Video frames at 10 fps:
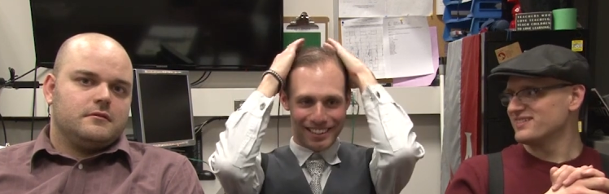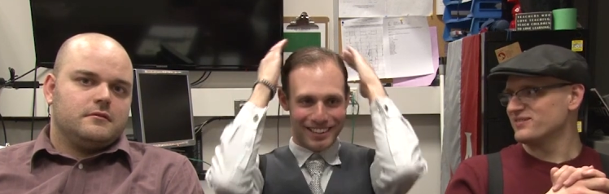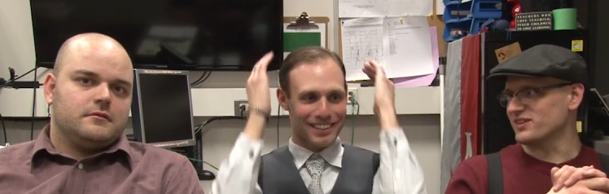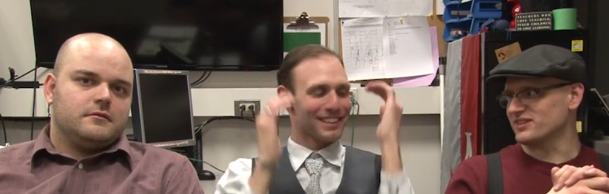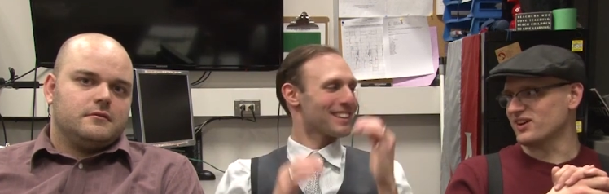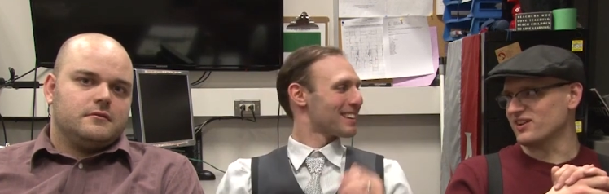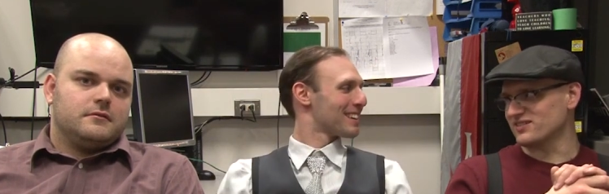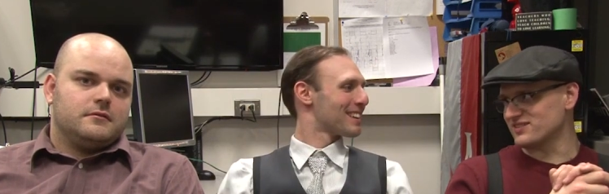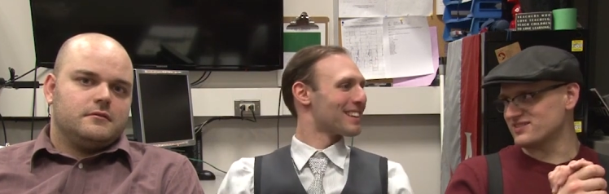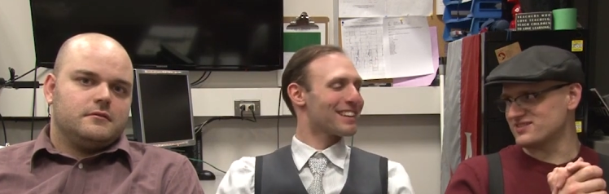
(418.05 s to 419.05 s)
Speaker 1: If I like, got on
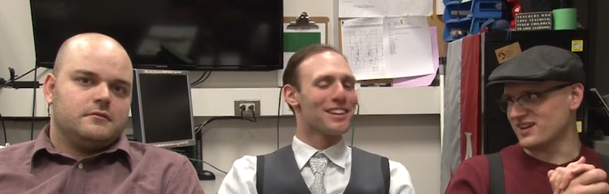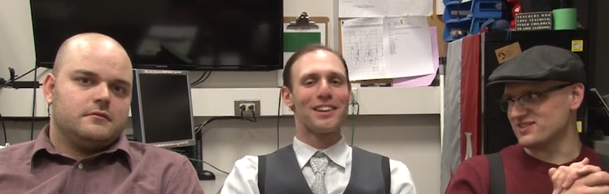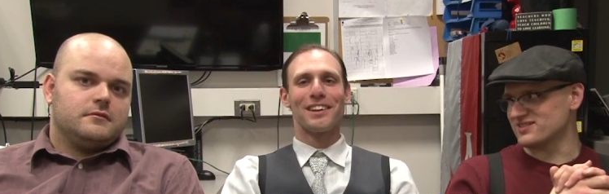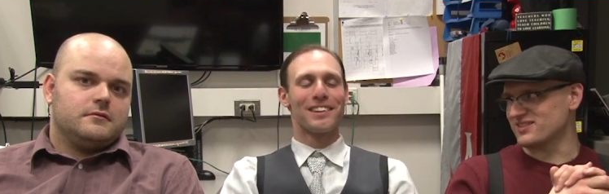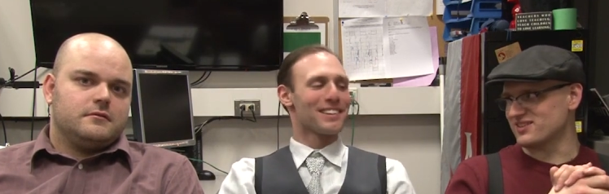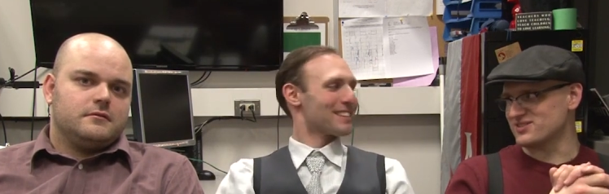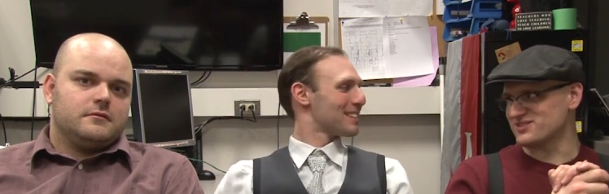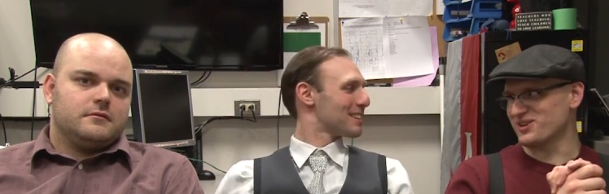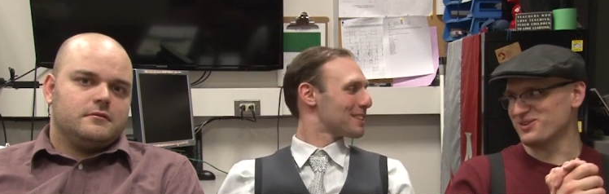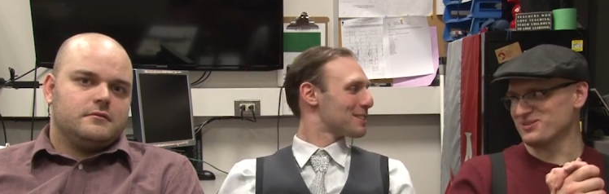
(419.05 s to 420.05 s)
the stage at the
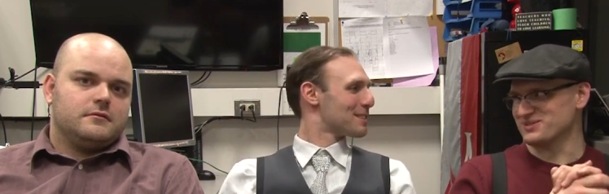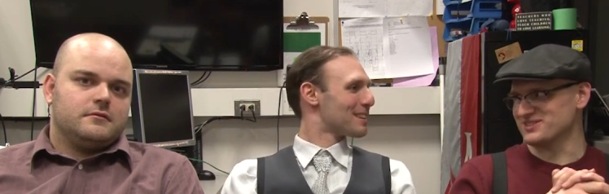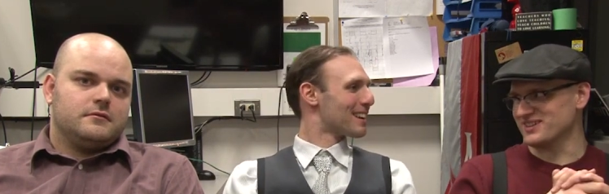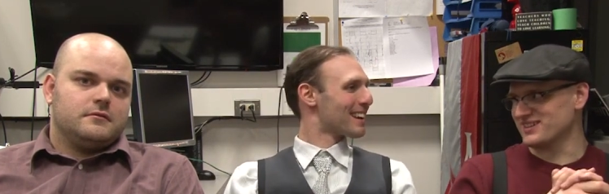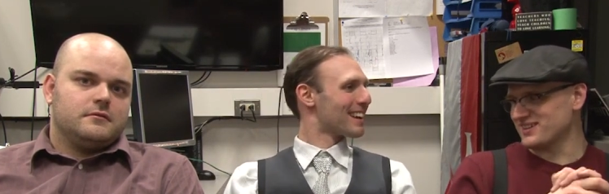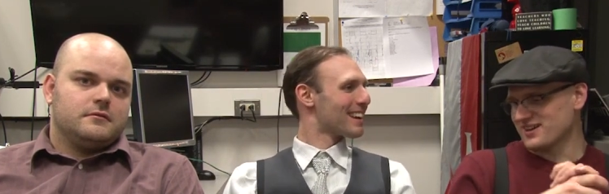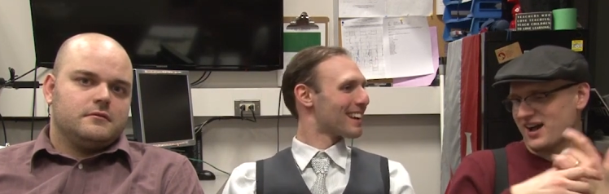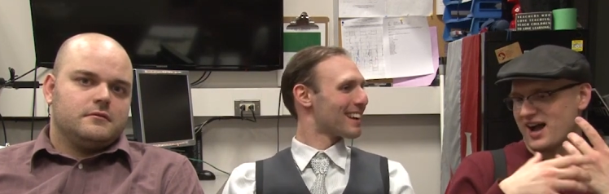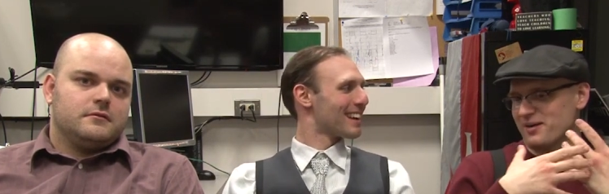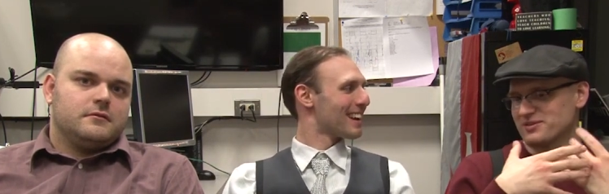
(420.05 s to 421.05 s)
Touchstone and was like,
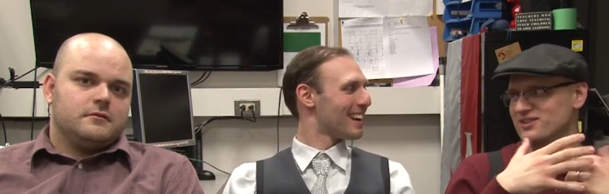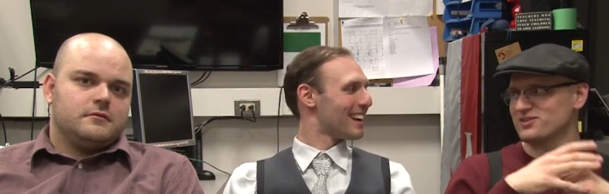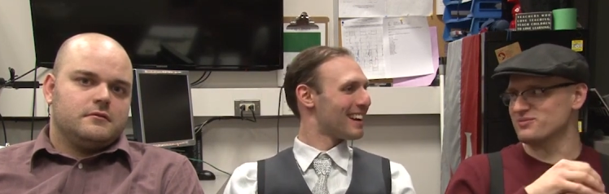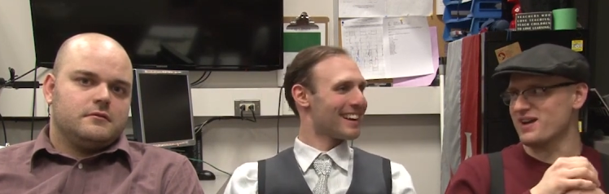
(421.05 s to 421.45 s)
"I'm gonna do